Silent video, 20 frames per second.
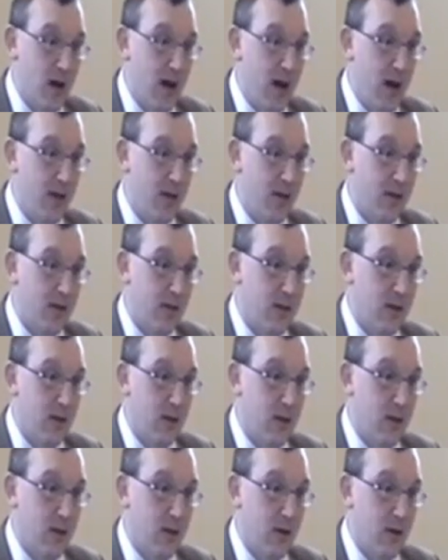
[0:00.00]

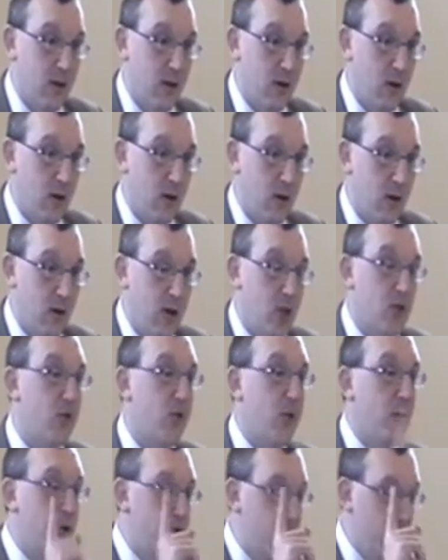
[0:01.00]
wrath,
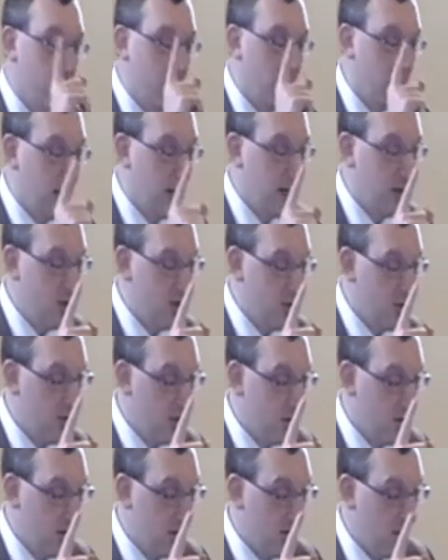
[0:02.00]
his first thought
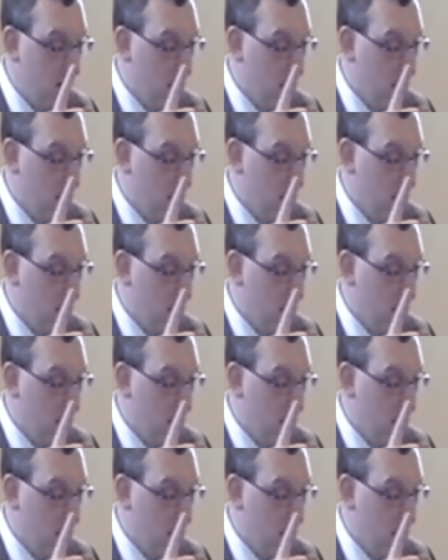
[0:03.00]
is,